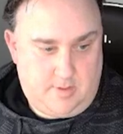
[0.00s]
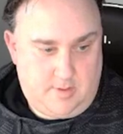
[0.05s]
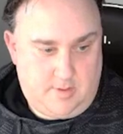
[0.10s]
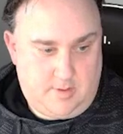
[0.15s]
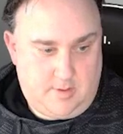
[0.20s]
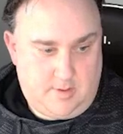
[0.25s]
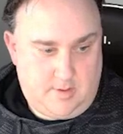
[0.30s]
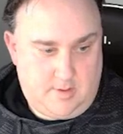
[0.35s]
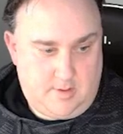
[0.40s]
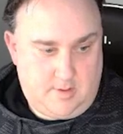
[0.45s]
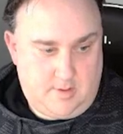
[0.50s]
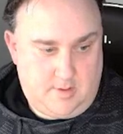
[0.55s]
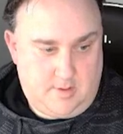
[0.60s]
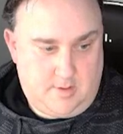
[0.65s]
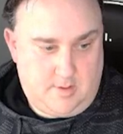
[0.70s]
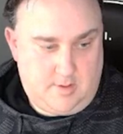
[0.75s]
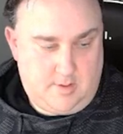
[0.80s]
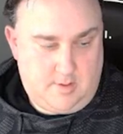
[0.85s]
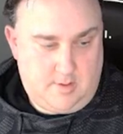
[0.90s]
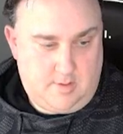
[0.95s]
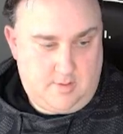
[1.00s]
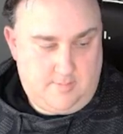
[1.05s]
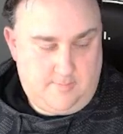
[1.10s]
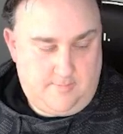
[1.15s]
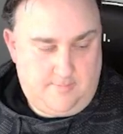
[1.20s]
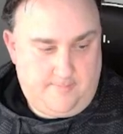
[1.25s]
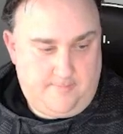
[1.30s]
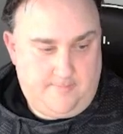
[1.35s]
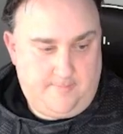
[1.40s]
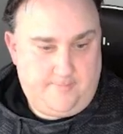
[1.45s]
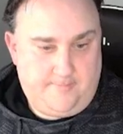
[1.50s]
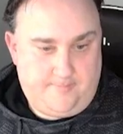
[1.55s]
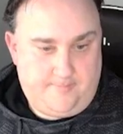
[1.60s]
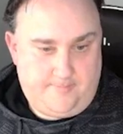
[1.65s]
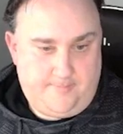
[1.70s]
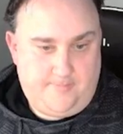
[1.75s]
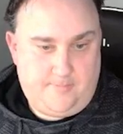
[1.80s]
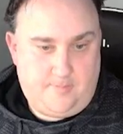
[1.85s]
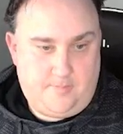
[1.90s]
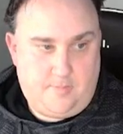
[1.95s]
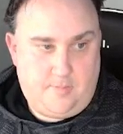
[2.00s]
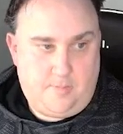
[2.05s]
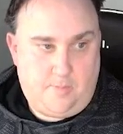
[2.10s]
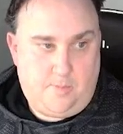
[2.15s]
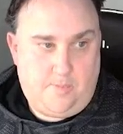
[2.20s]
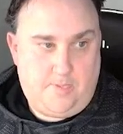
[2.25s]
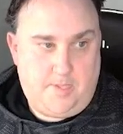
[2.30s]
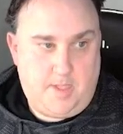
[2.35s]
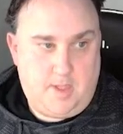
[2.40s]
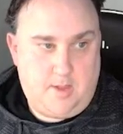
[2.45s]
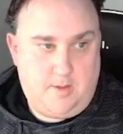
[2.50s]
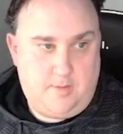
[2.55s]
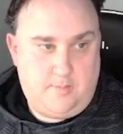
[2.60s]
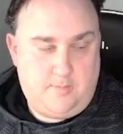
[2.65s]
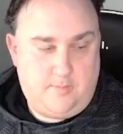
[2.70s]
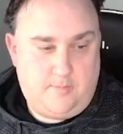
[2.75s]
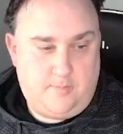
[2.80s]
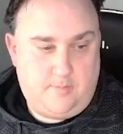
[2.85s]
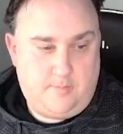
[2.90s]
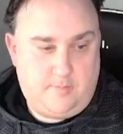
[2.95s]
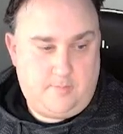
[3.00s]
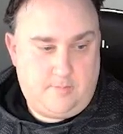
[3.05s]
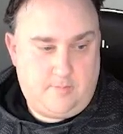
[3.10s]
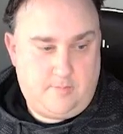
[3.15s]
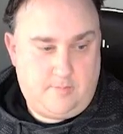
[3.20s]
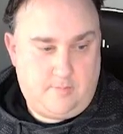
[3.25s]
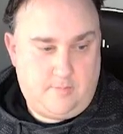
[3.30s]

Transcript: [no speech]